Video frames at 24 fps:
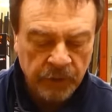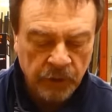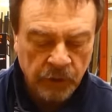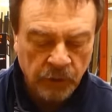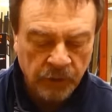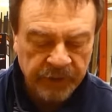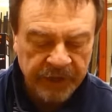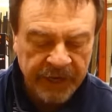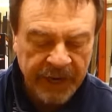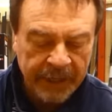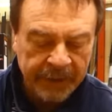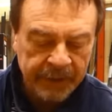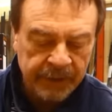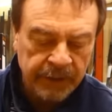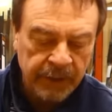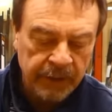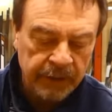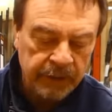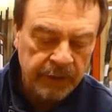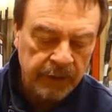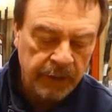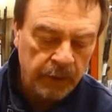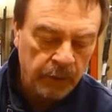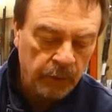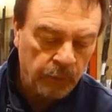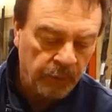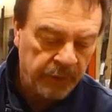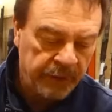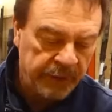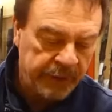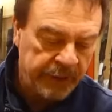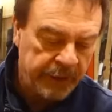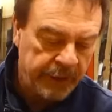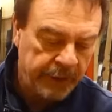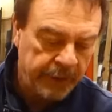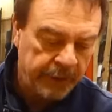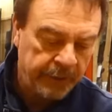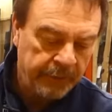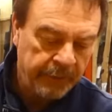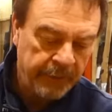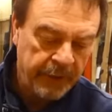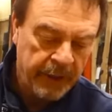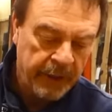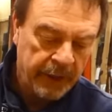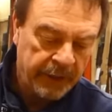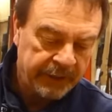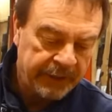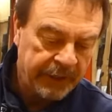connected with the,
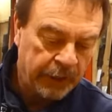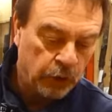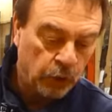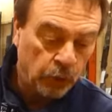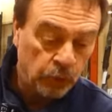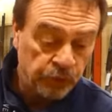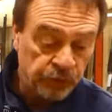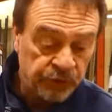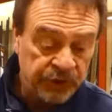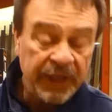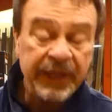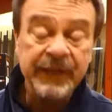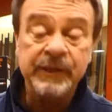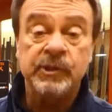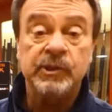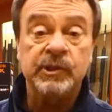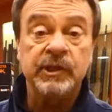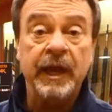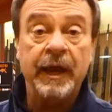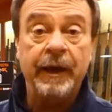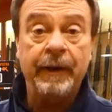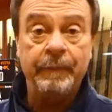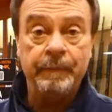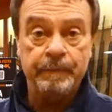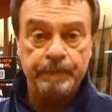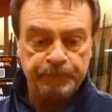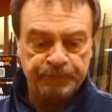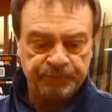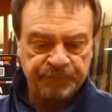the Contessa